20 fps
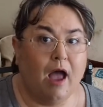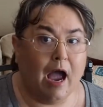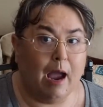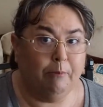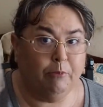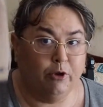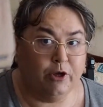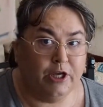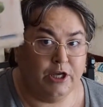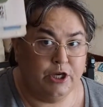I'm
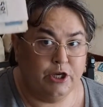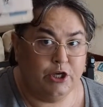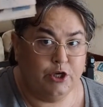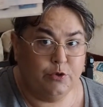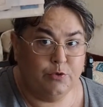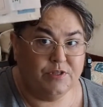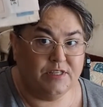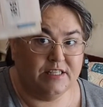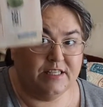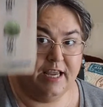looking at
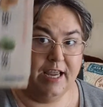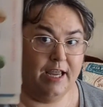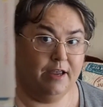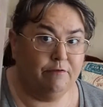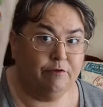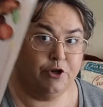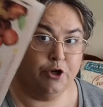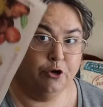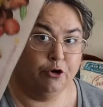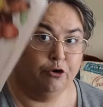you,
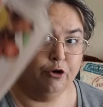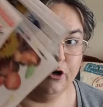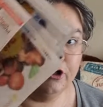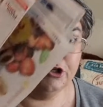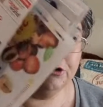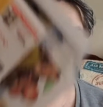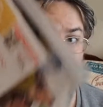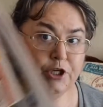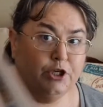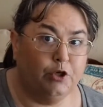Save, and your
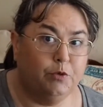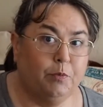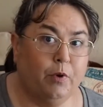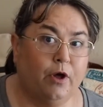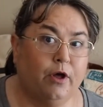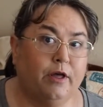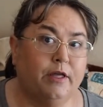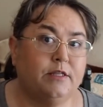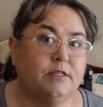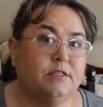grocery
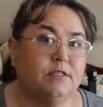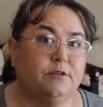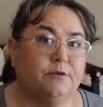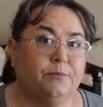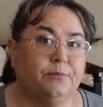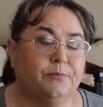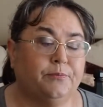coupons.